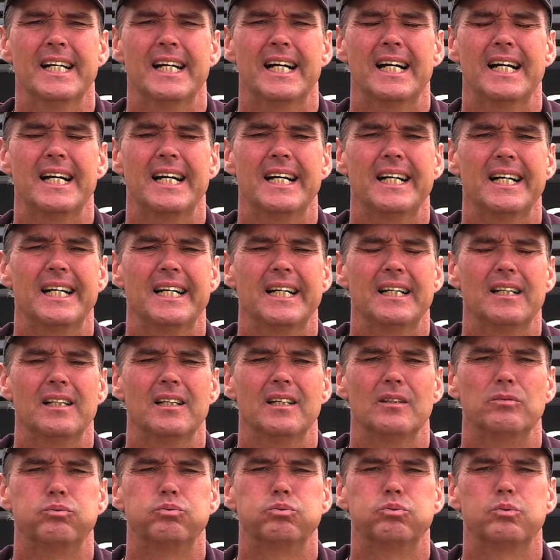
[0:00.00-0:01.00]

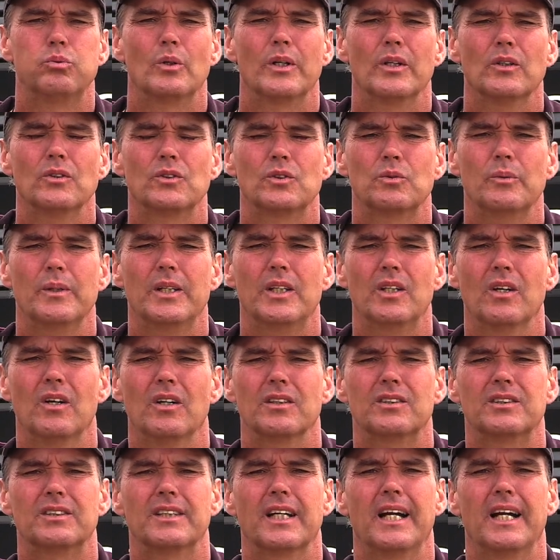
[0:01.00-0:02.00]
What else we got?